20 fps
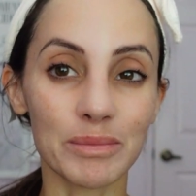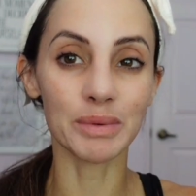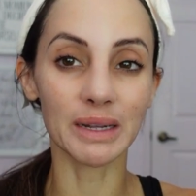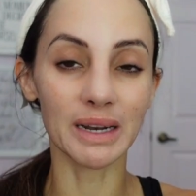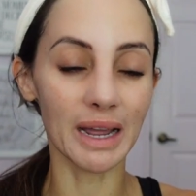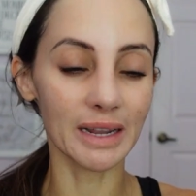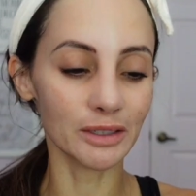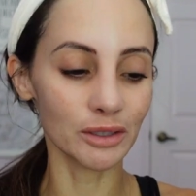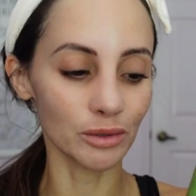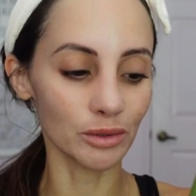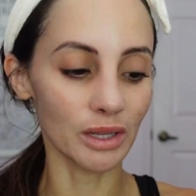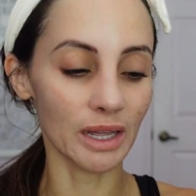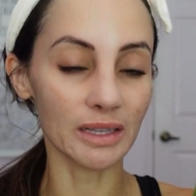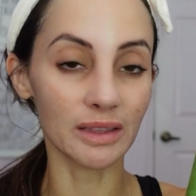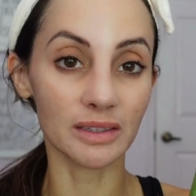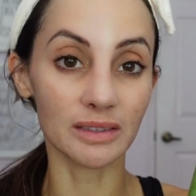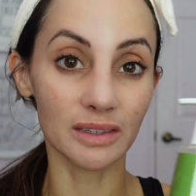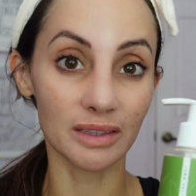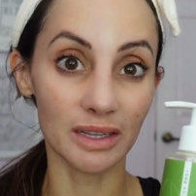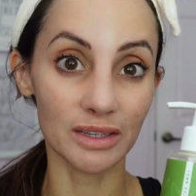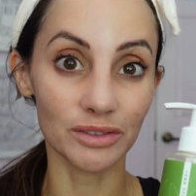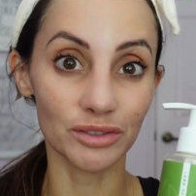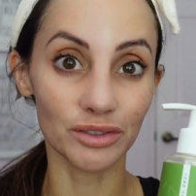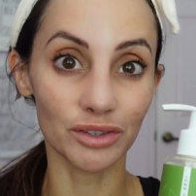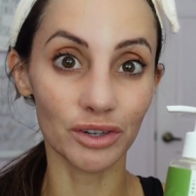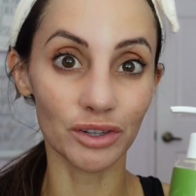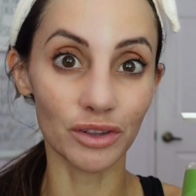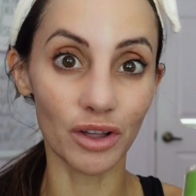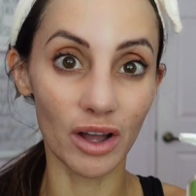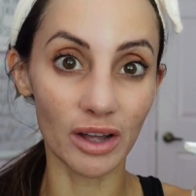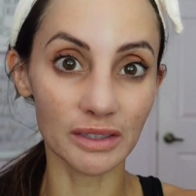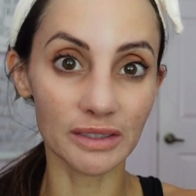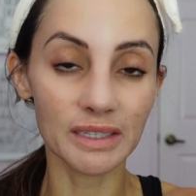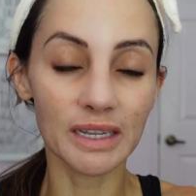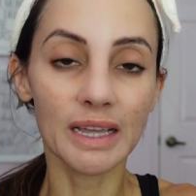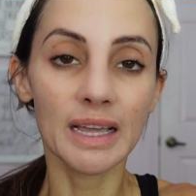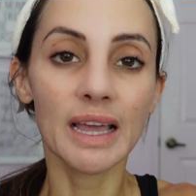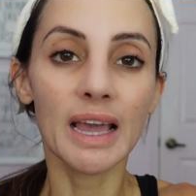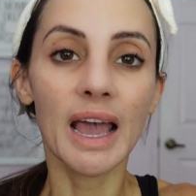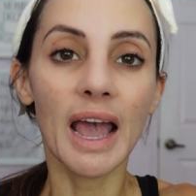but I do like this cleanser a lot.
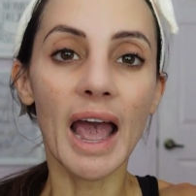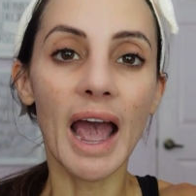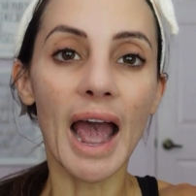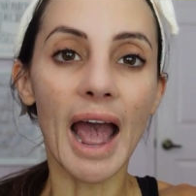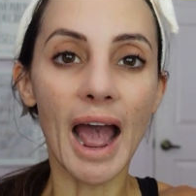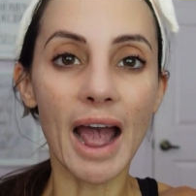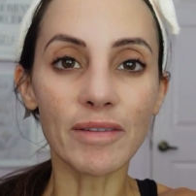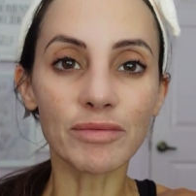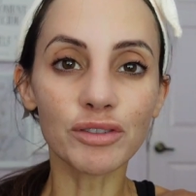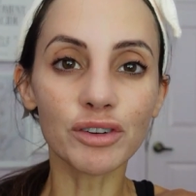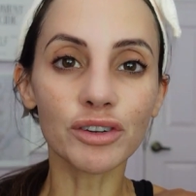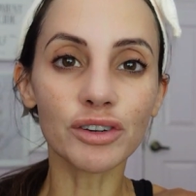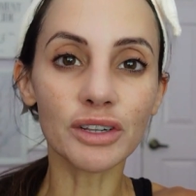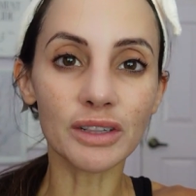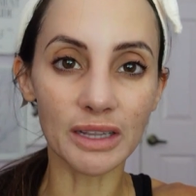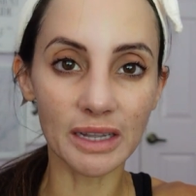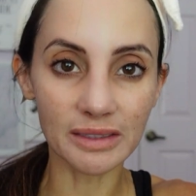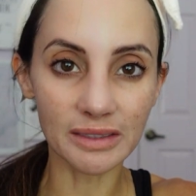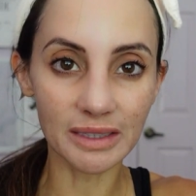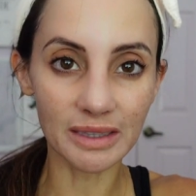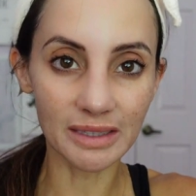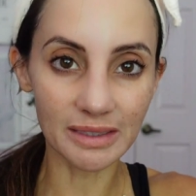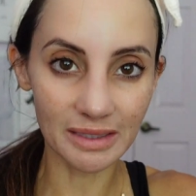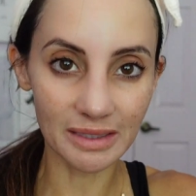After cleansing the